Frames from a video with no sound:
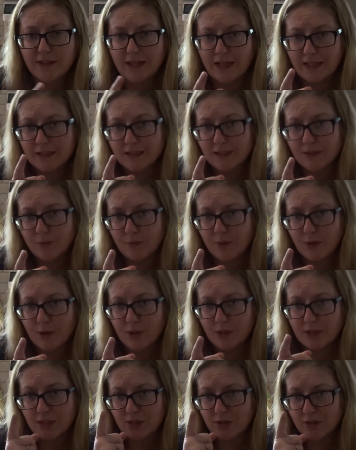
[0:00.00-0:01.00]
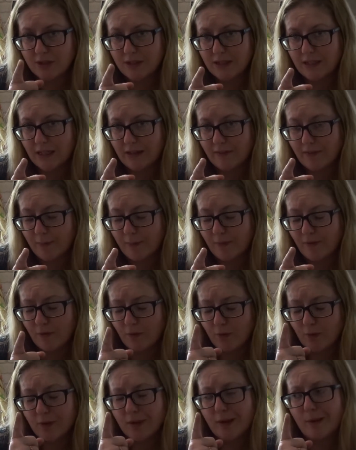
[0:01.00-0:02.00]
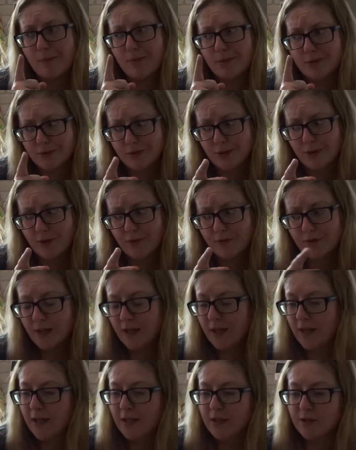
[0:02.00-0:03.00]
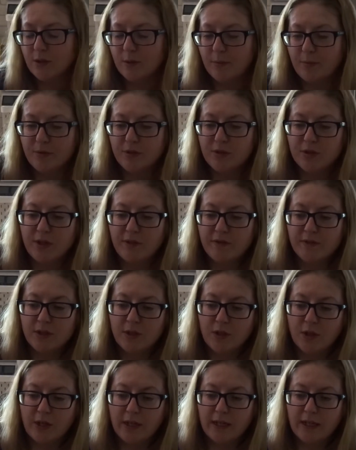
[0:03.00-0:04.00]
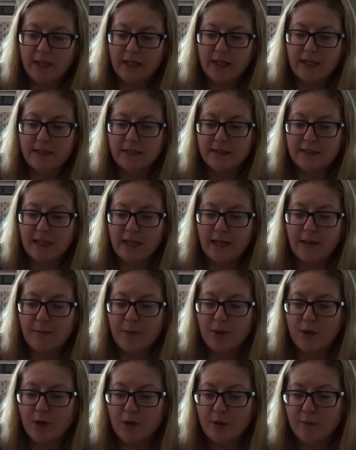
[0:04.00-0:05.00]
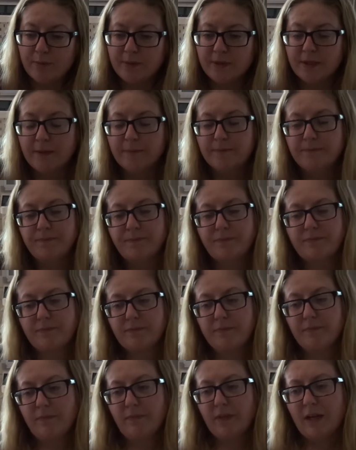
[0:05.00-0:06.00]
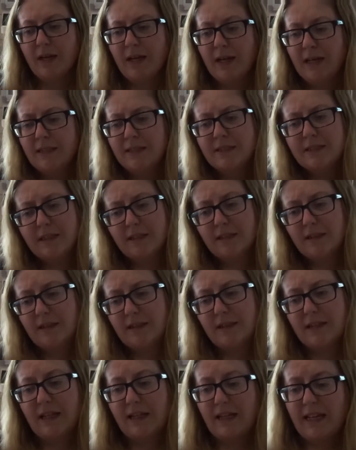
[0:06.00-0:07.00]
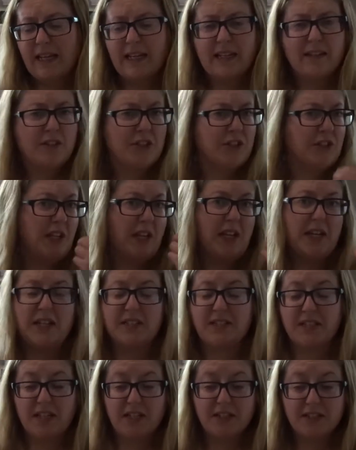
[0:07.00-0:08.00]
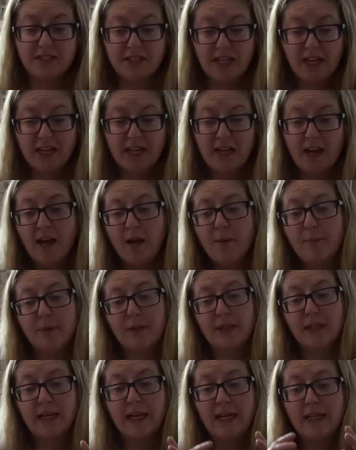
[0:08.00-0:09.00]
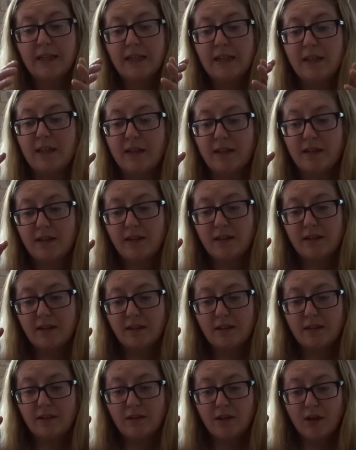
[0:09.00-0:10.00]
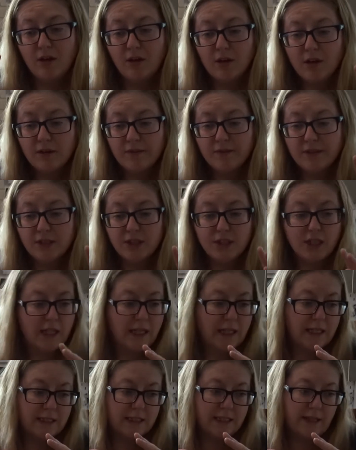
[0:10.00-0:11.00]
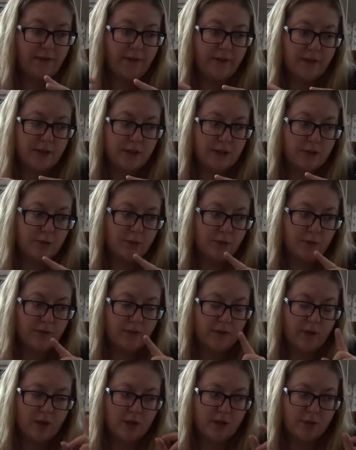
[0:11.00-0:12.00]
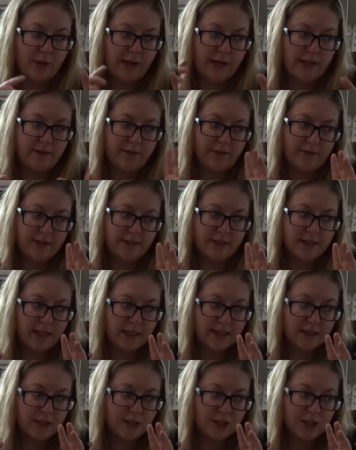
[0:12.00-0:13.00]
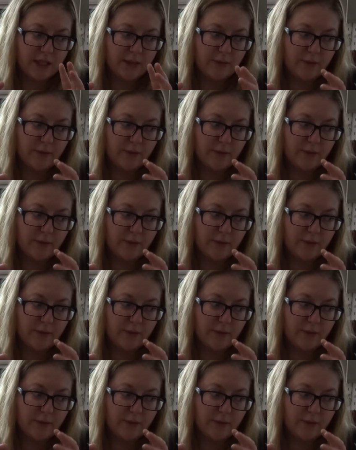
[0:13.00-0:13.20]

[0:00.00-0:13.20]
That's the word, I couldn't think of it before. They're preserved. So they're preserved in oil and herbs, and they're like just eaten as a little snack. But again, the look of the chili is different. So we've got quite different styles of chili.